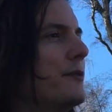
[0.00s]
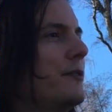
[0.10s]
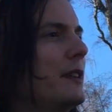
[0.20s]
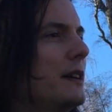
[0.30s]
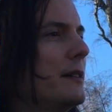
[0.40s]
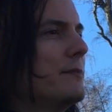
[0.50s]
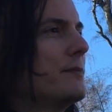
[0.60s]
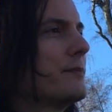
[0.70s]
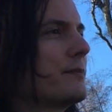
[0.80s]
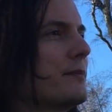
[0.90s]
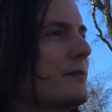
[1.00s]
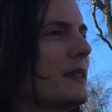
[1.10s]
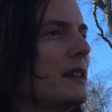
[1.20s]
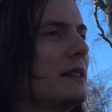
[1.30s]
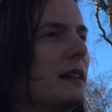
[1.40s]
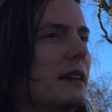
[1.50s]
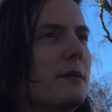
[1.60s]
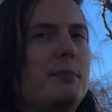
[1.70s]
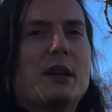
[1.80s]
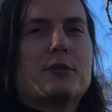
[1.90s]
of um, like
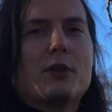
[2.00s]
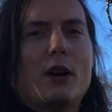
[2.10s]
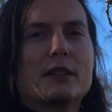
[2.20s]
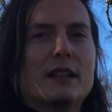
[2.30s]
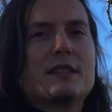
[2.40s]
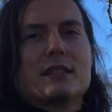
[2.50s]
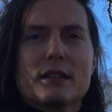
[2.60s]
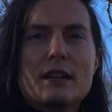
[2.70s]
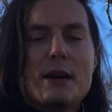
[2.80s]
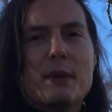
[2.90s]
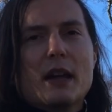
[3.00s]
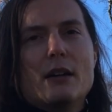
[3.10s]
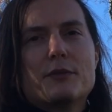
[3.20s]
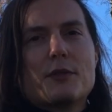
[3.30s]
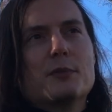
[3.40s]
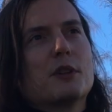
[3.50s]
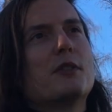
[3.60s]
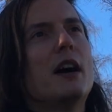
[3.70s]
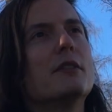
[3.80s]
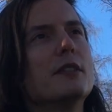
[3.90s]
a bedrock that's coming out from the
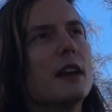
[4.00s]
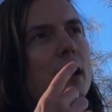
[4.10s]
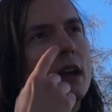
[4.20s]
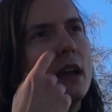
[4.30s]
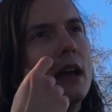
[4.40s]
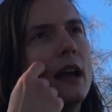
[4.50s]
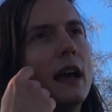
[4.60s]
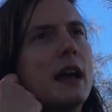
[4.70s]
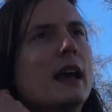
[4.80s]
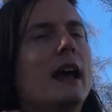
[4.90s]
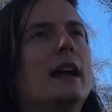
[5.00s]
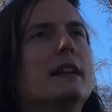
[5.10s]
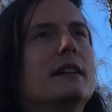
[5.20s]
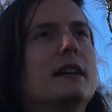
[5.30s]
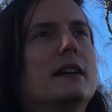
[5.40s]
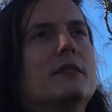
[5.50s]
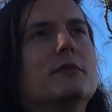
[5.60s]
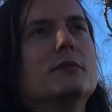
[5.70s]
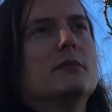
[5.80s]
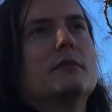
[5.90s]
ground. And
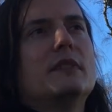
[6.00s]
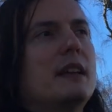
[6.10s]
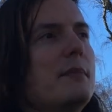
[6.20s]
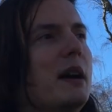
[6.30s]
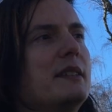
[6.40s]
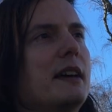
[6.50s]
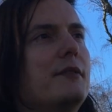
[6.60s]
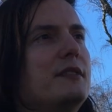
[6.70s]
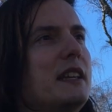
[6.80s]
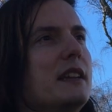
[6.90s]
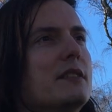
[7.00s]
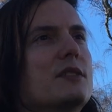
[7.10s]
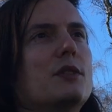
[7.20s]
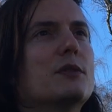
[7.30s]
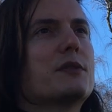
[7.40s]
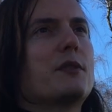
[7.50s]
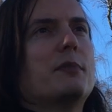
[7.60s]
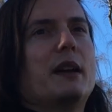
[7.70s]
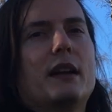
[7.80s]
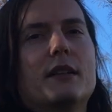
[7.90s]
um, they might have taken stones
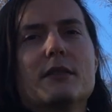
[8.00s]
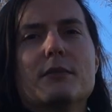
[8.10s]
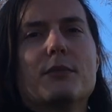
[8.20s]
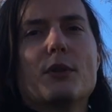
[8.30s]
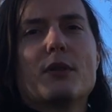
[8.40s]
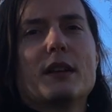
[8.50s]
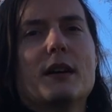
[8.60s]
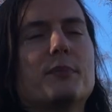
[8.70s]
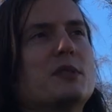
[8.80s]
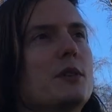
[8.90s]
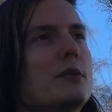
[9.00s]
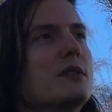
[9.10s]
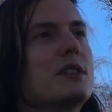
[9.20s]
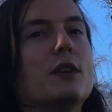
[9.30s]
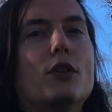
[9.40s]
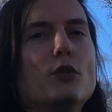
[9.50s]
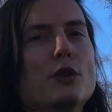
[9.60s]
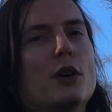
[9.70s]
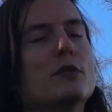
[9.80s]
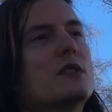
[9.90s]
from there, broken up stones, who
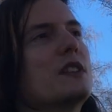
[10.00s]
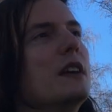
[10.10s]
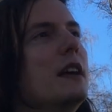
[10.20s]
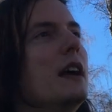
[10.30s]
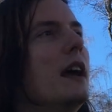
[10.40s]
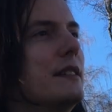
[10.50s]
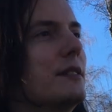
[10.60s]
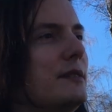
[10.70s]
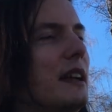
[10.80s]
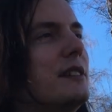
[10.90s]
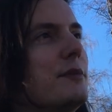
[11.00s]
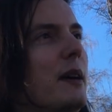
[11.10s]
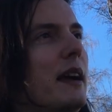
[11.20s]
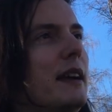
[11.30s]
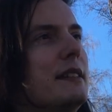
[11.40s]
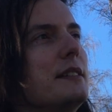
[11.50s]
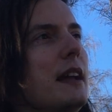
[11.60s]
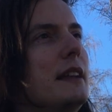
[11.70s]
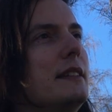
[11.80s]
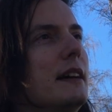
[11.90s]
knows? so that's why I
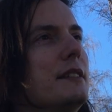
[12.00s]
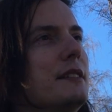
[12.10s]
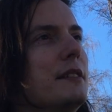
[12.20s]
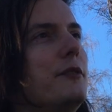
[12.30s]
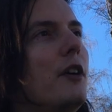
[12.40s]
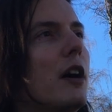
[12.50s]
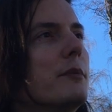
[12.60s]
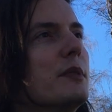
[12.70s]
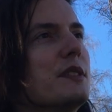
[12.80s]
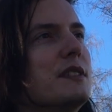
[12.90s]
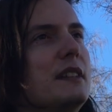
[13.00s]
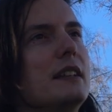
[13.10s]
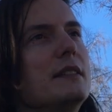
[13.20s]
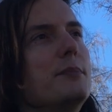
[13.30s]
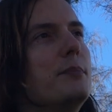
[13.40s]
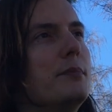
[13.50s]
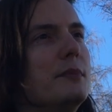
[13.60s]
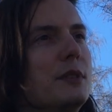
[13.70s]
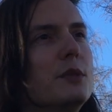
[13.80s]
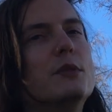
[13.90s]
said that uh, farmers didn't
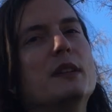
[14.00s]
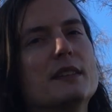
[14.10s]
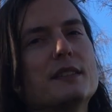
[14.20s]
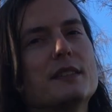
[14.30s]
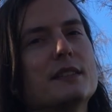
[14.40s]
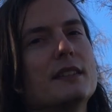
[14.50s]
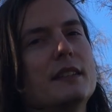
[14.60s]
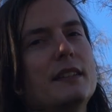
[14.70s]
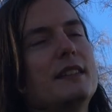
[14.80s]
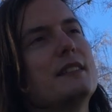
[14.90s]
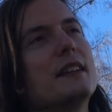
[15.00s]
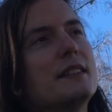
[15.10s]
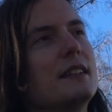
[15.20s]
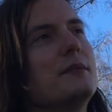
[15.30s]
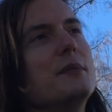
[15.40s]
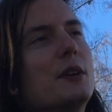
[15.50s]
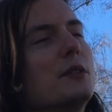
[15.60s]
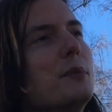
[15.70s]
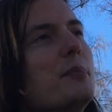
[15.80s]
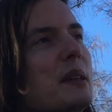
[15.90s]
do this. It's not that you
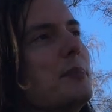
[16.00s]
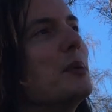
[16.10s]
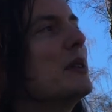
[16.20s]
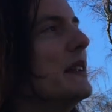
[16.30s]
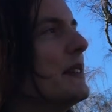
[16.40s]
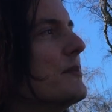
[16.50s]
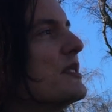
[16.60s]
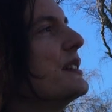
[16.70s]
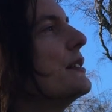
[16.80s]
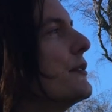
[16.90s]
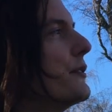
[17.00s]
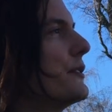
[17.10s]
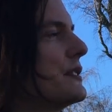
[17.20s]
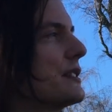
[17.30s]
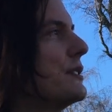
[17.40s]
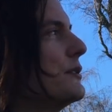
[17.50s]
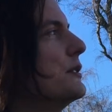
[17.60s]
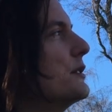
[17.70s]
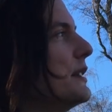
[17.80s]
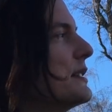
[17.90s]
know the people in themselves
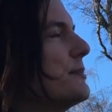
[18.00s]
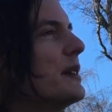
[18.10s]
couldn't do this,